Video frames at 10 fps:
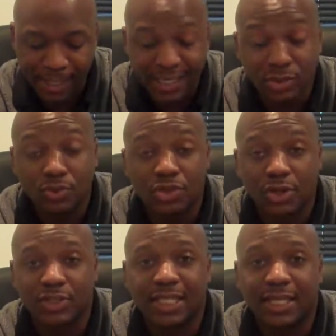Is New
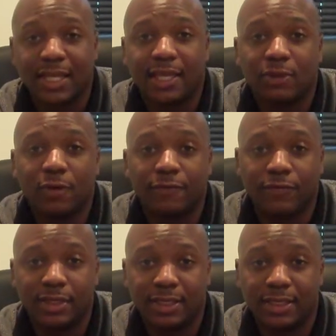Jersey a
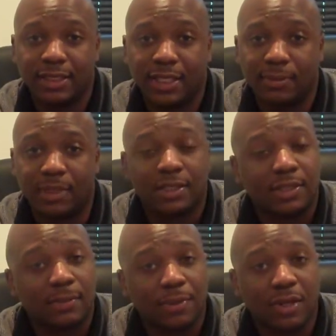landlord-friendly state? This
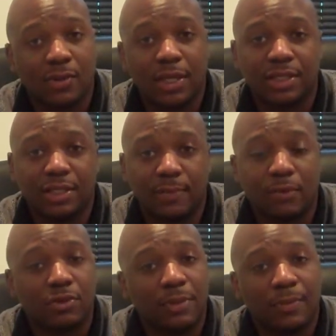is a big question that
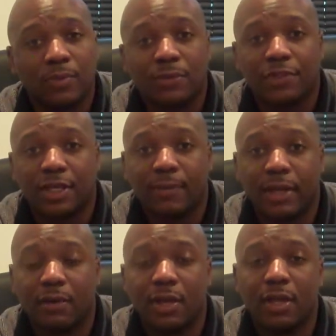most people won't think
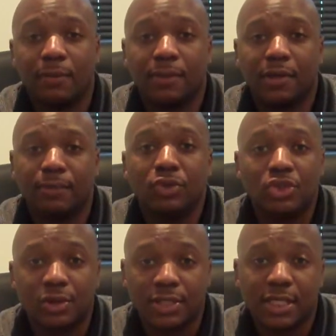about, but New
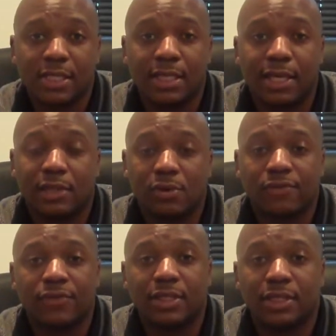Jersey is a
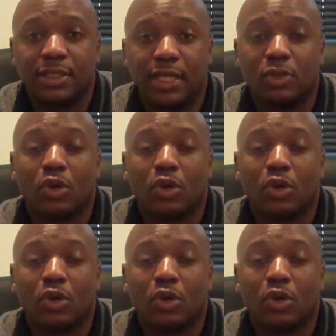landlord-friendly state.